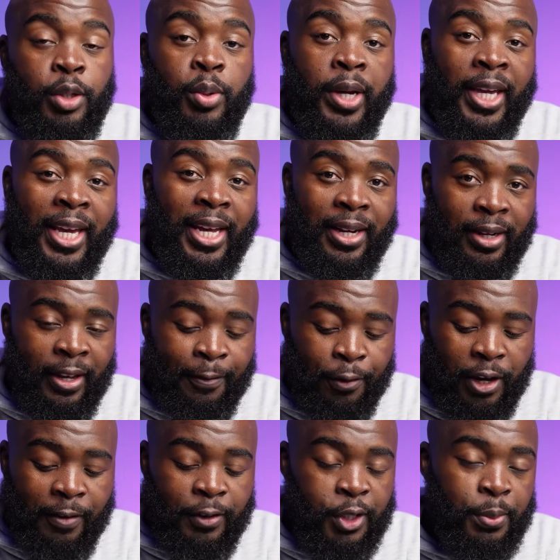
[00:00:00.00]
So again, if
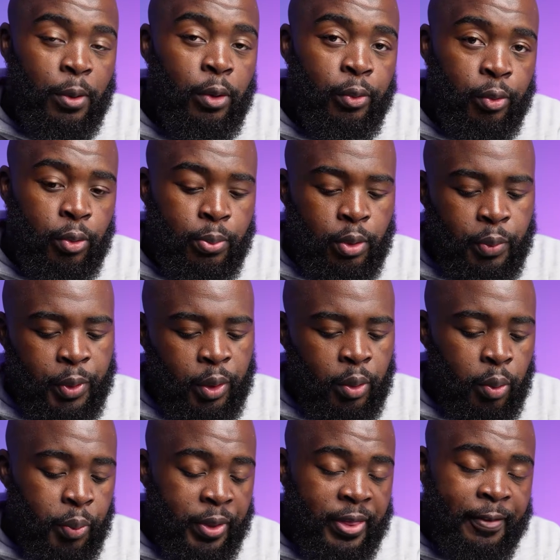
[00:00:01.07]
you have a small room, you would
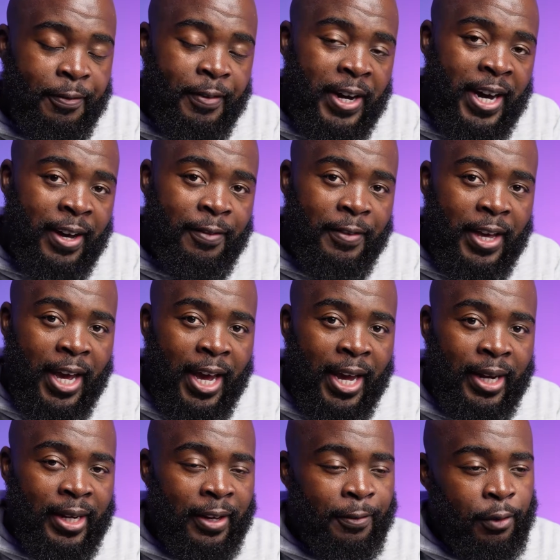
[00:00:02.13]
go with the 5,
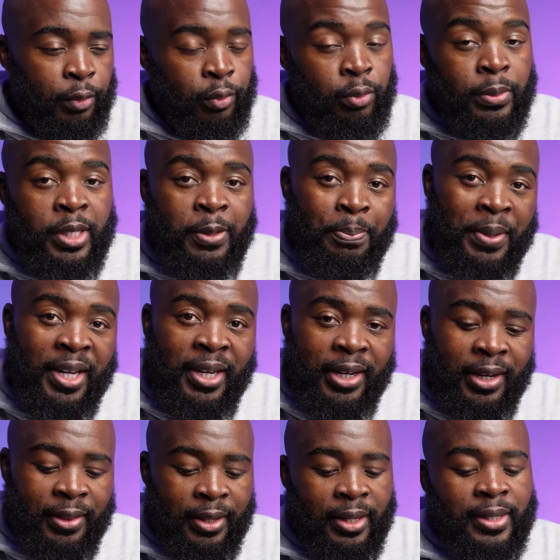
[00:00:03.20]
and if your room is
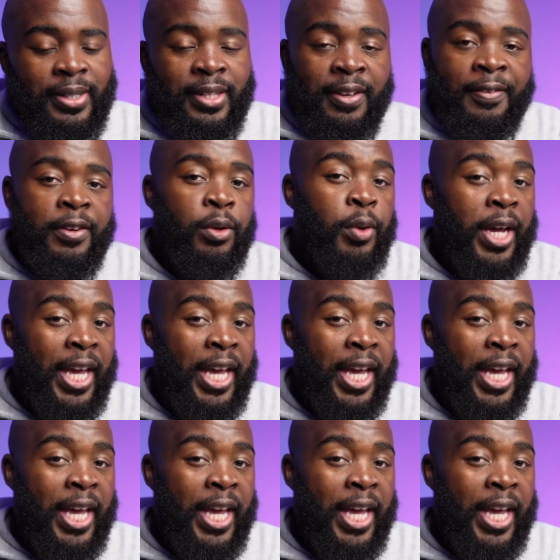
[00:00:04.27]
bigger, then 7 or